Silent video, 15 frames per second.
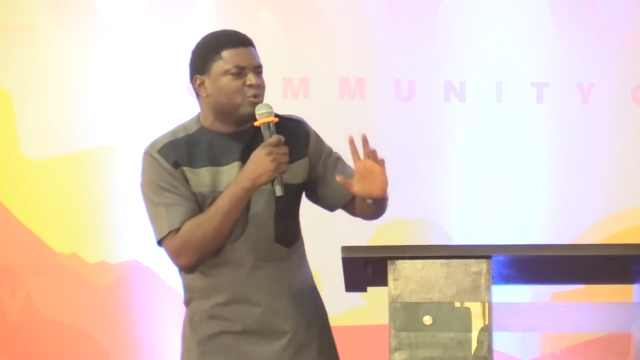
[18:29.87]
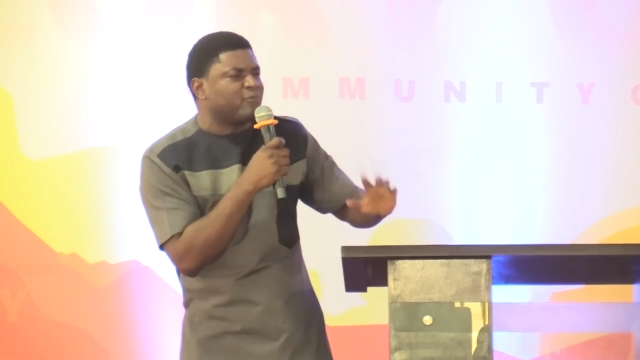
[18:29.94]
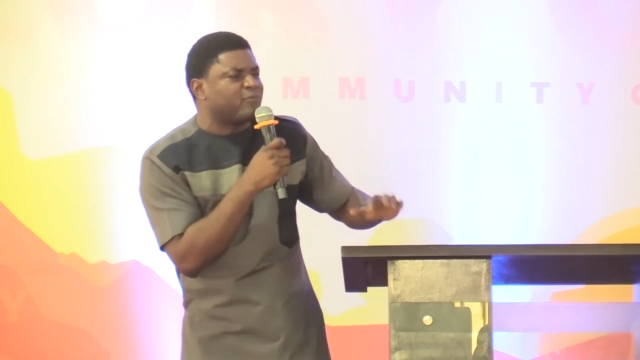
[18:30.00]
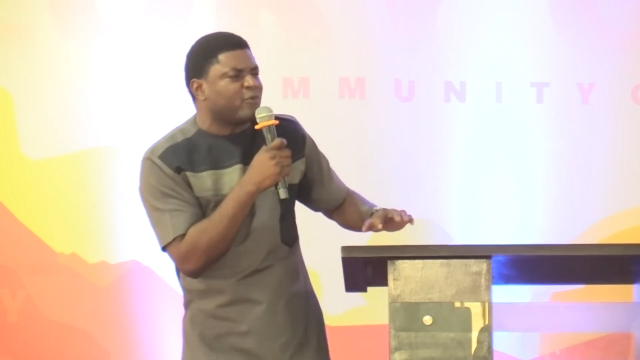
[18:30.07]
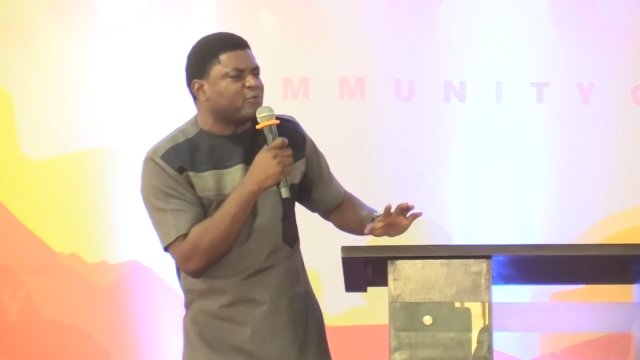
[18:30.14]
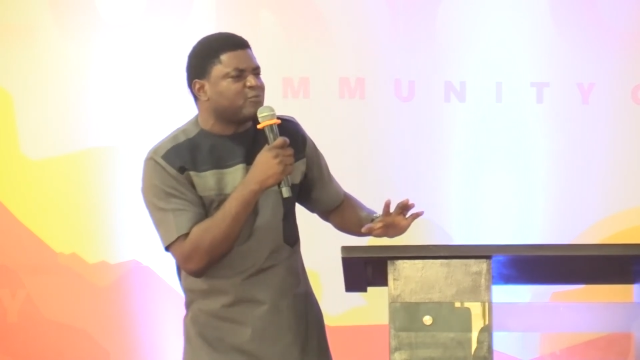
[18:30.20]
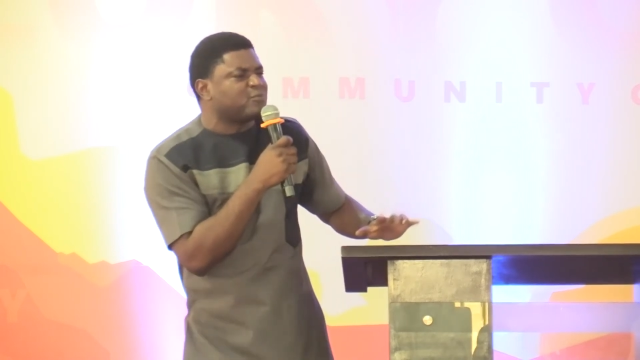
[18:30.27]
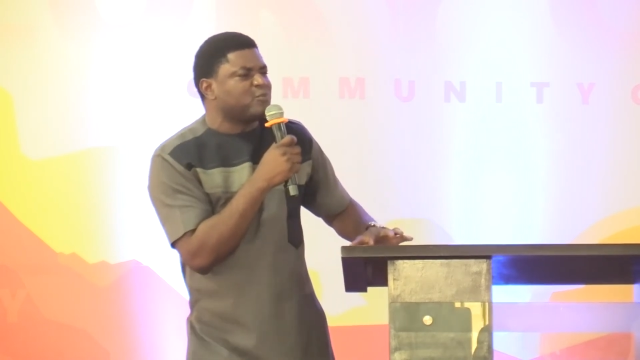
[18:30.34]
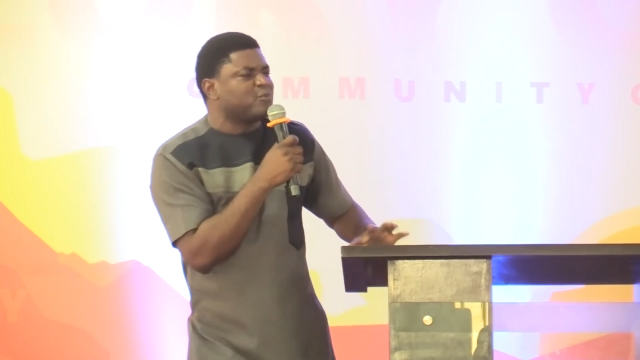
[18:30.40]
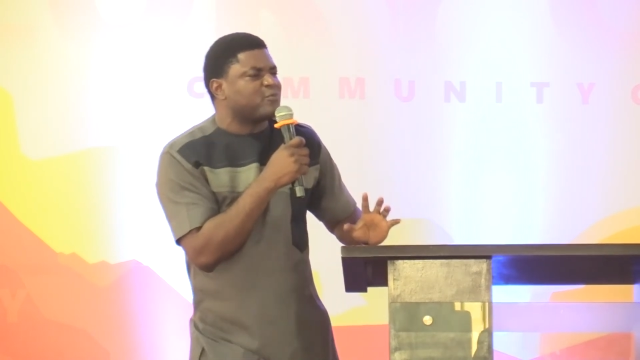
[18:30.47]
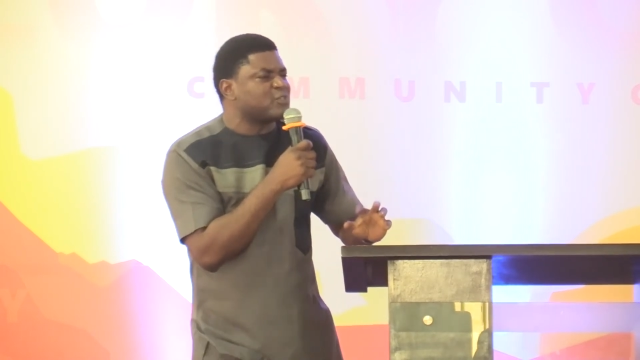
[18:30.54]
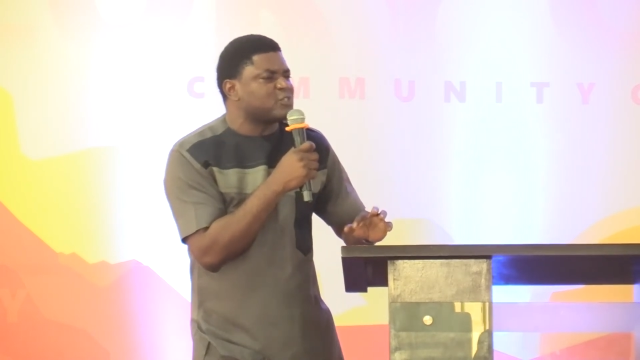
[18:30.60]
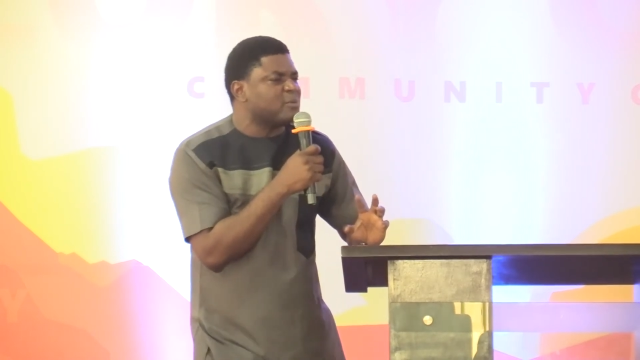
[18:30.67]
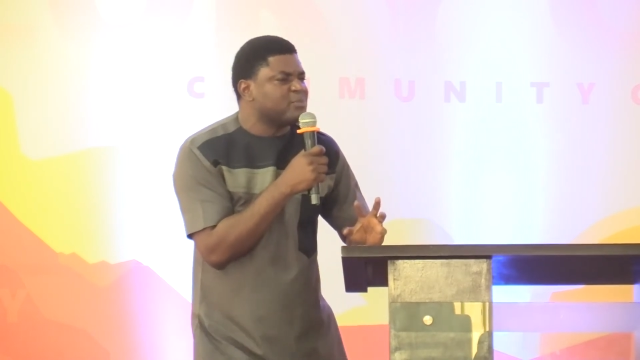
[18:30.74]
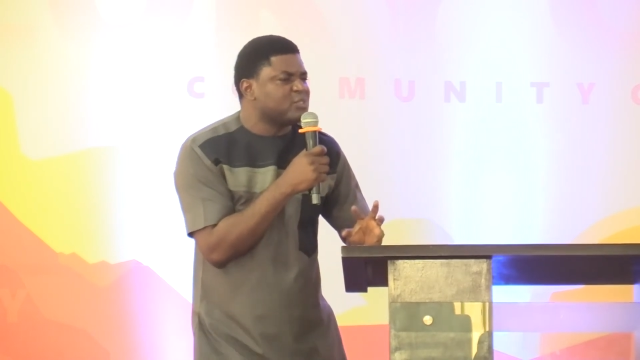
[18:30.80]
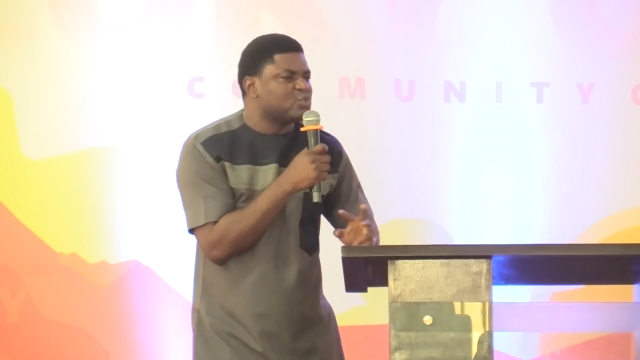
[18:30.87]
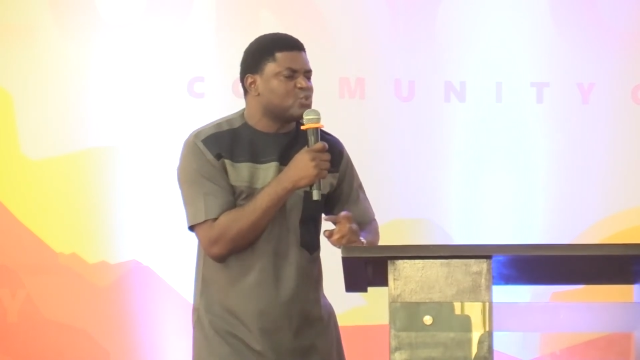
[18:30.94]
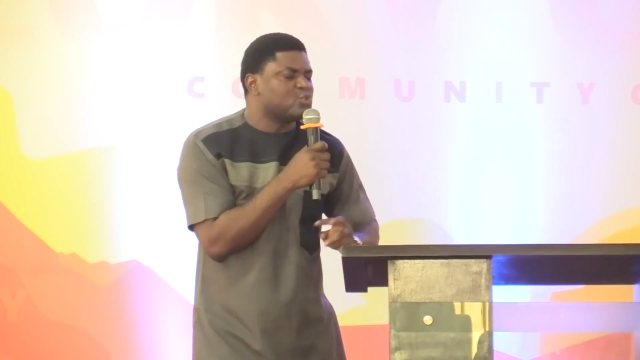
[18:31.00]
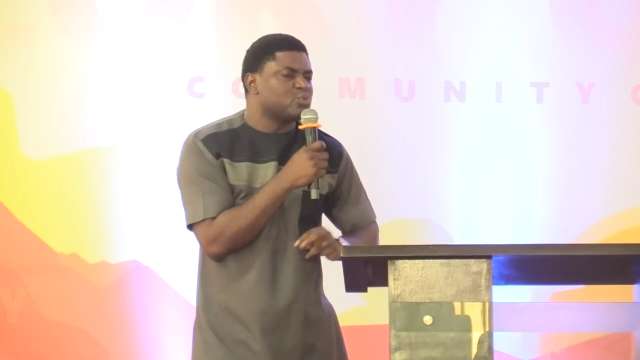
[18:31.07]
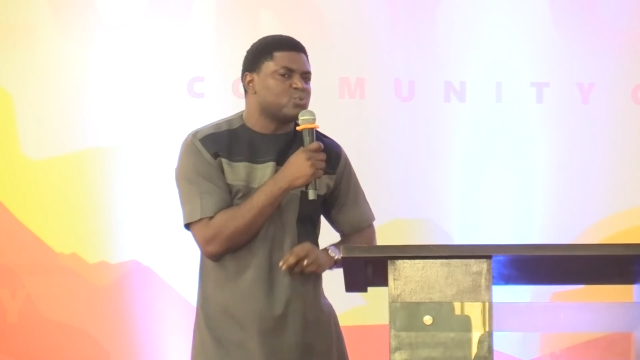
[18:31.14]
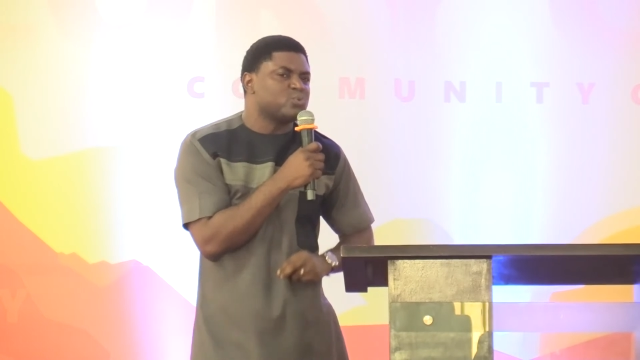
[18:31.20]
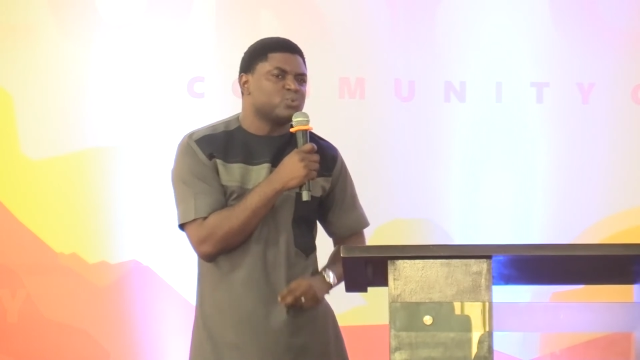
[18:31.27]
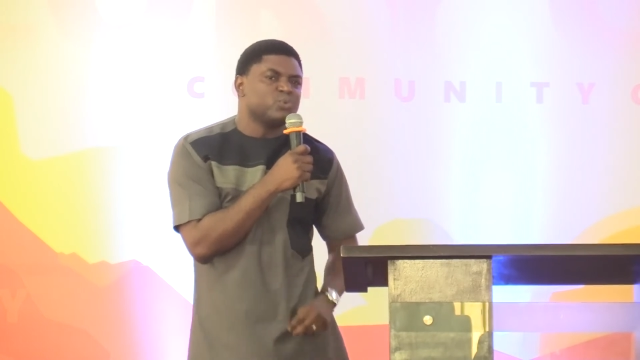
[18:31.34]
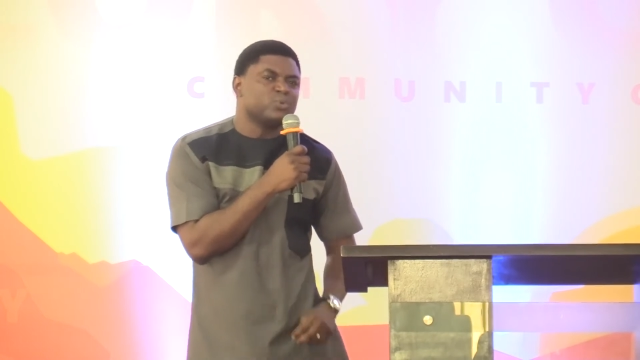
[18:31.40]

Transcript: look for something to do.